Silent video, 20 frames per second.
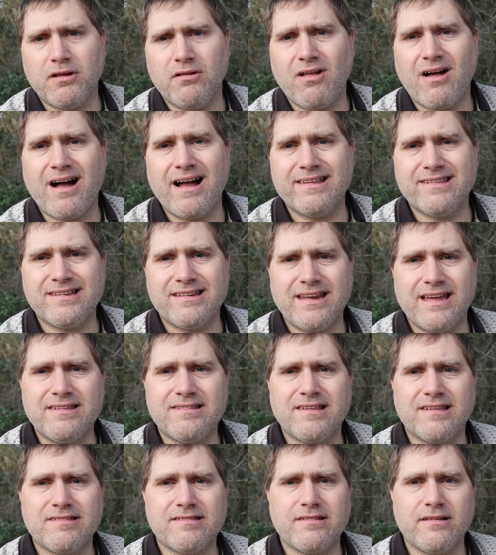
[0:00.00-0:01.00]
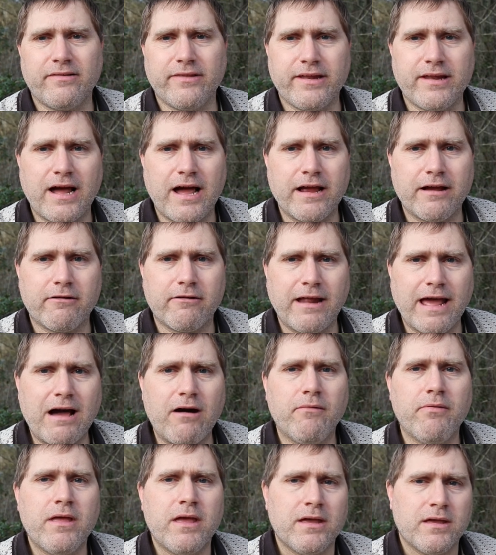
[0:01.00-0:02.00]
little odds and ends that still need ironed
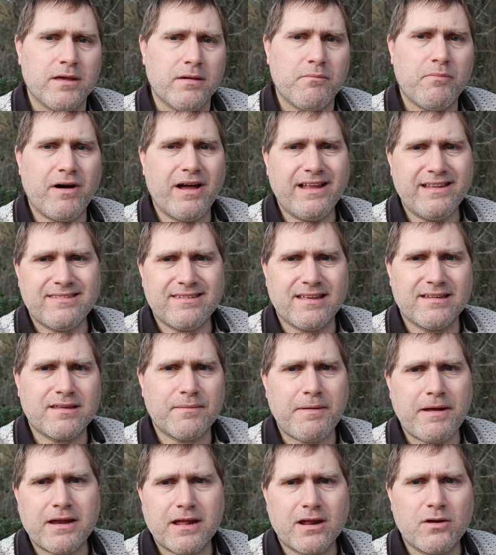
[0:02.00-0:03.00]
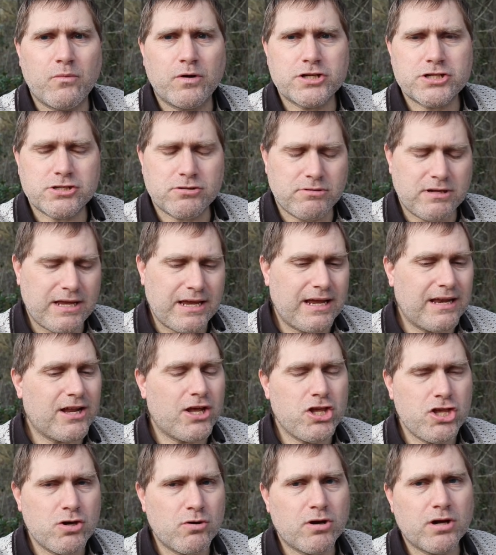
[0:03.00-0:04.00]
out. But depending on what you need,
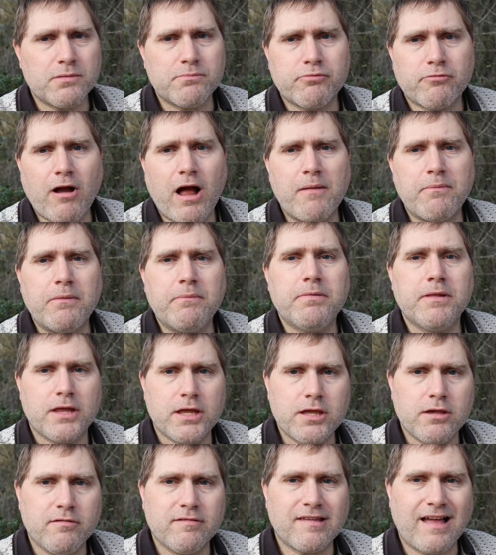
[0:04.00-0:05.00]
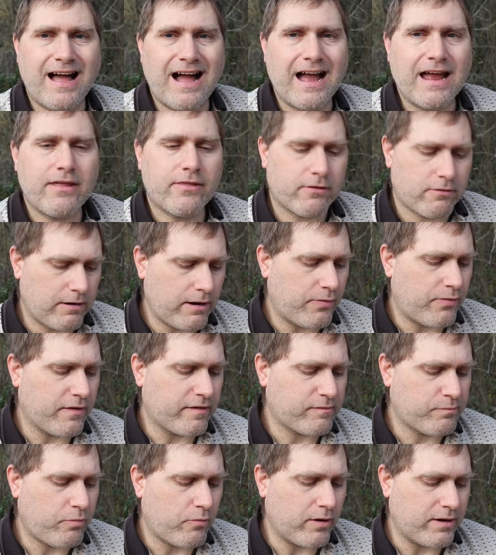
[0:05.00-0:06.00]
you could probably use either at
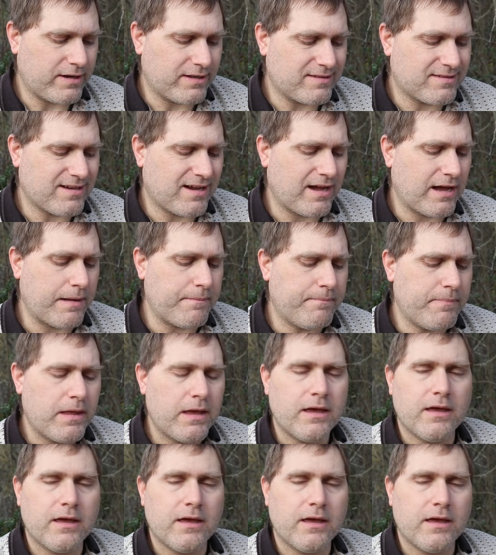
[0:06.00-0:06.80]
this point in time.